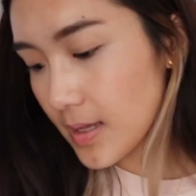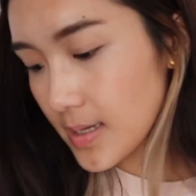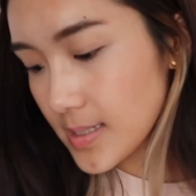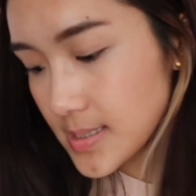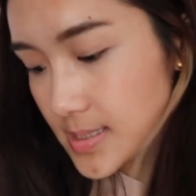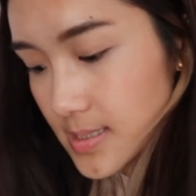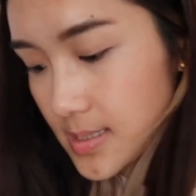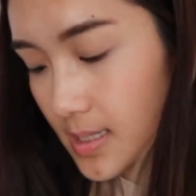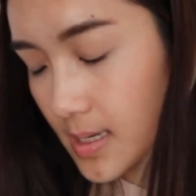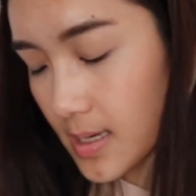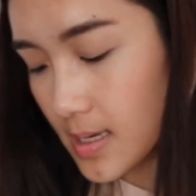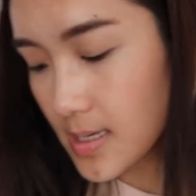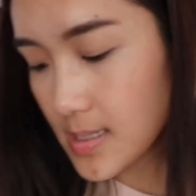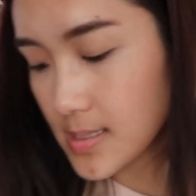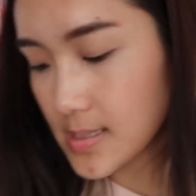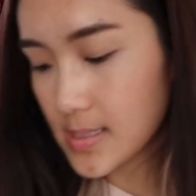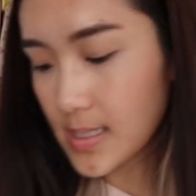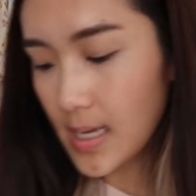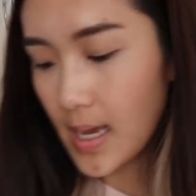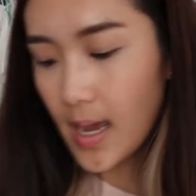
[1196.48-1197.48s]
This
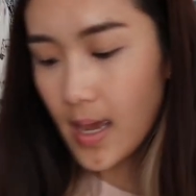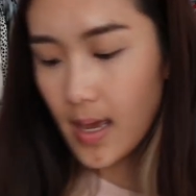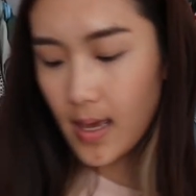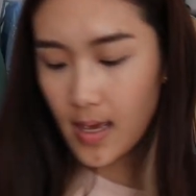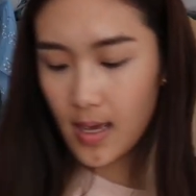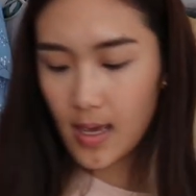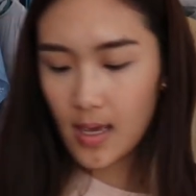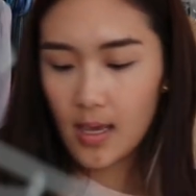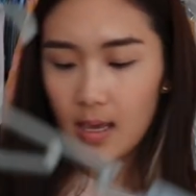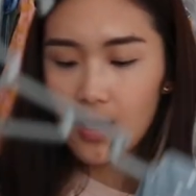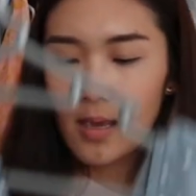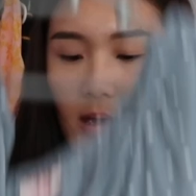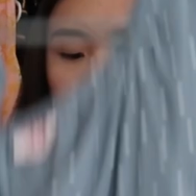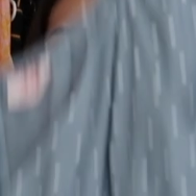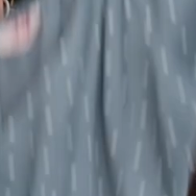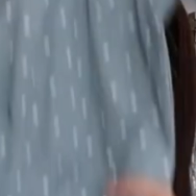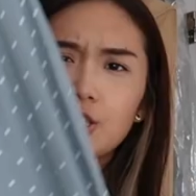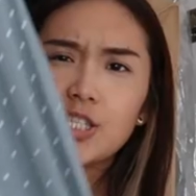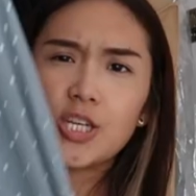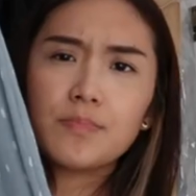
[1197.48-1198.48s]
is a
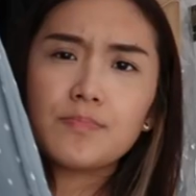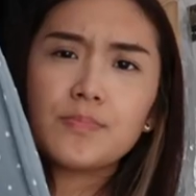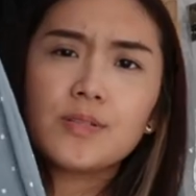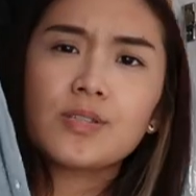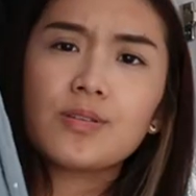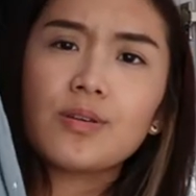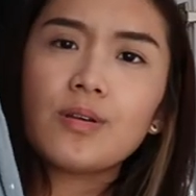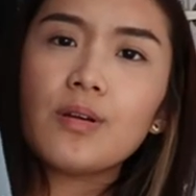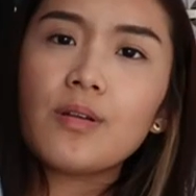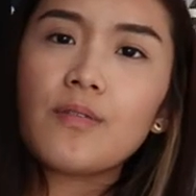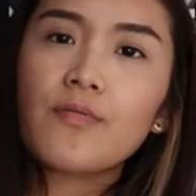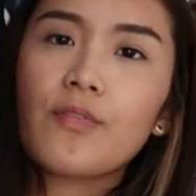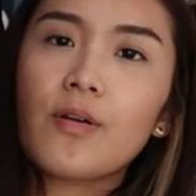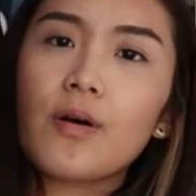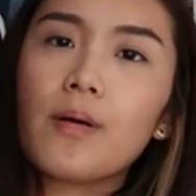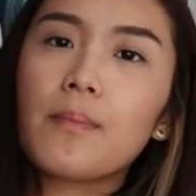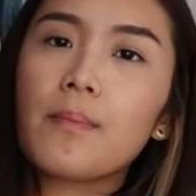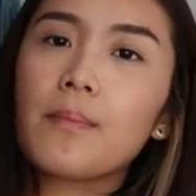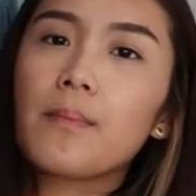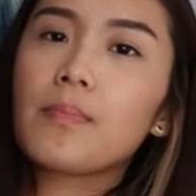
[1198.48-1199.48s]
jumpsuit
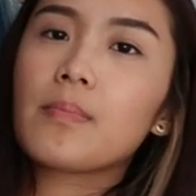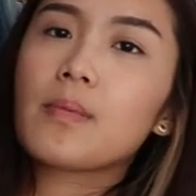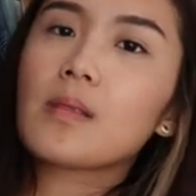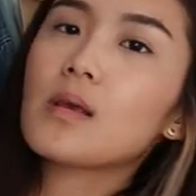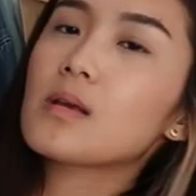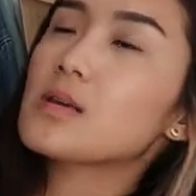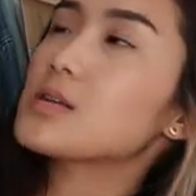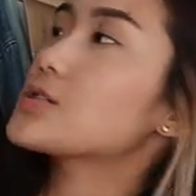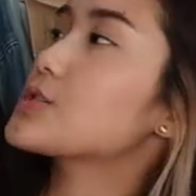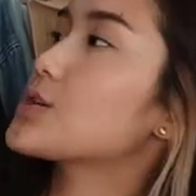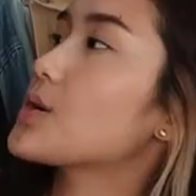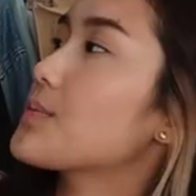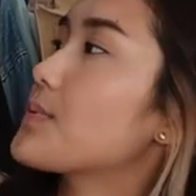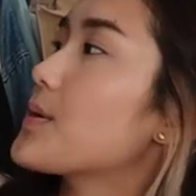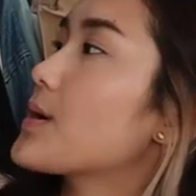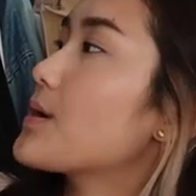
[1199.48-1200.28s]
from Shopo.